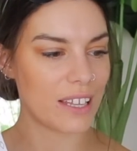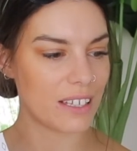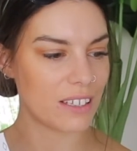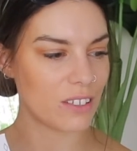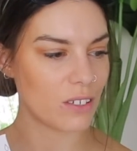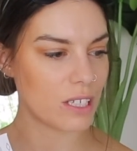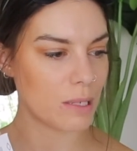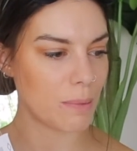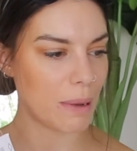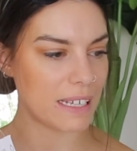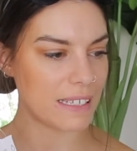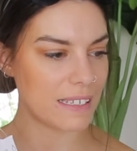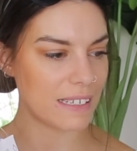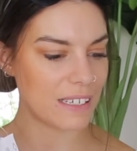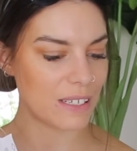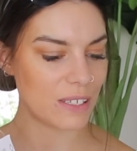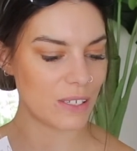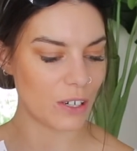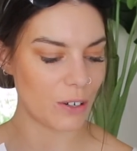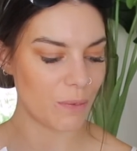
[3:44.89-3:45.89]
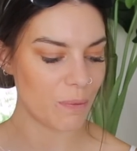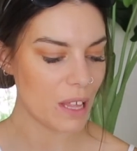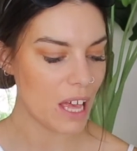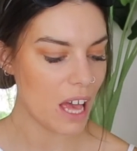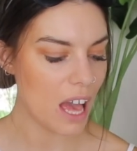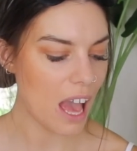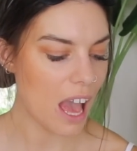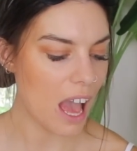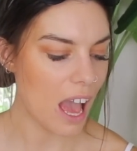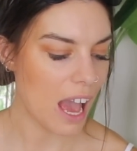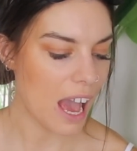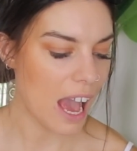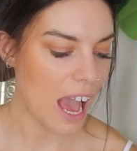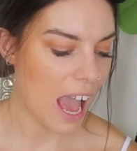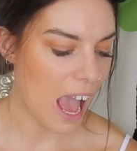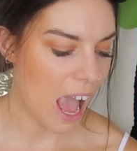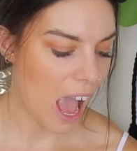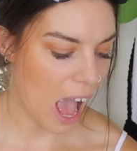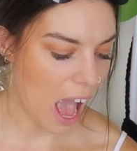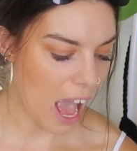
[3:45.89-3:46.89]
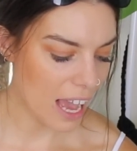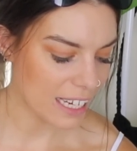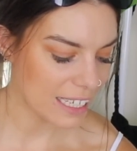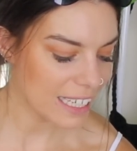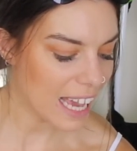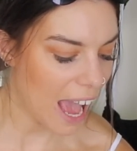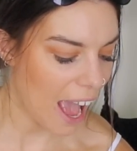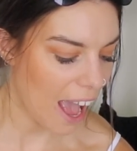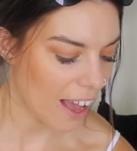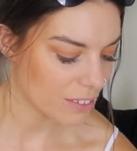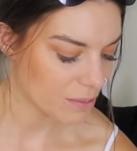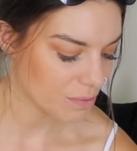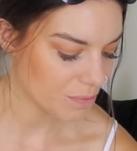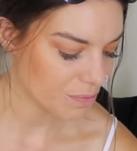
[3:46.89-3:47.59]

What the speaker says: I think it looks amazing. So yeah.